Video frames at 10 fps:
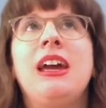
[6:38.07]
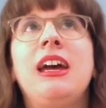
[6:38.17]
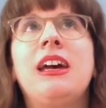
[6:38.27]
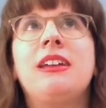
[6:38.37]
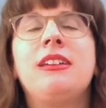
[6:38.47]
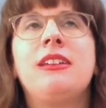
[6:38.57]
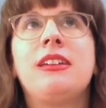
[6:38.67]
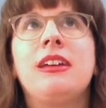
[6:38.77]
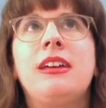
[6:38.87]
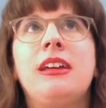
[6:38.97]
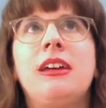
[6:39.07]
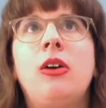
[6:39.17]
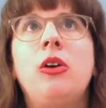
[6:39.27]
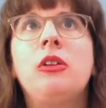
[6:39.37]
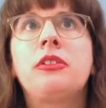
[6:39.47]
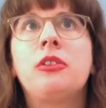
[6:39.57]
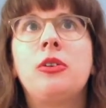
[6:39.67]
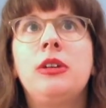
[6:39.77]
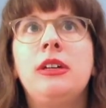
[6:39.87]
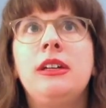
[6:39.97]
and
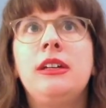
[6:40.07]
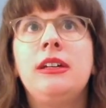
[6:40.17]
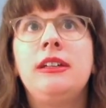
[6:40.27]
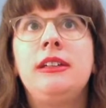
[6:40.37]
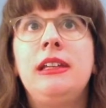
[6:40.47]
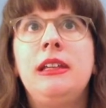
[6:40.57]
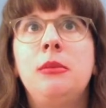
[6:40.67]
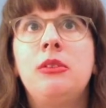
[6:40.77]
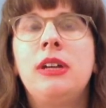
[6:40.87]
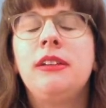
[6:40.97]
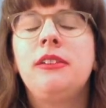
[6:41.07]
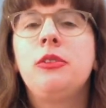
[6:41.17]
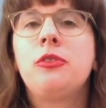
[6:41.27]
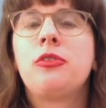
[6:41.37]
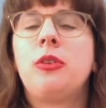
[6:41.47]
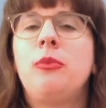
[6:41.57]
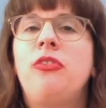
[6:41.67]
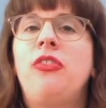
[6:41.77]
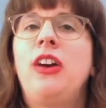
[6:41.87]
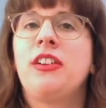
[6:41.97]
also it liberates you from
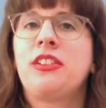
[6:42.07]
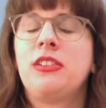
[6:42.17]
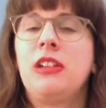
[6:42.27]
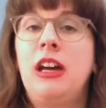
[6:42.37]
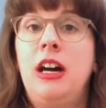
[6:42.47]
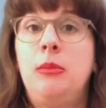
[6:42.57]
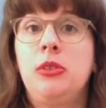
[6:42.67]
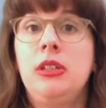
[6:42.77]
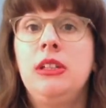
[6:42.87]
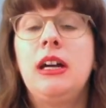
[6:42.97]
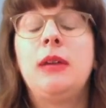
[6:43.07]
functional harmony.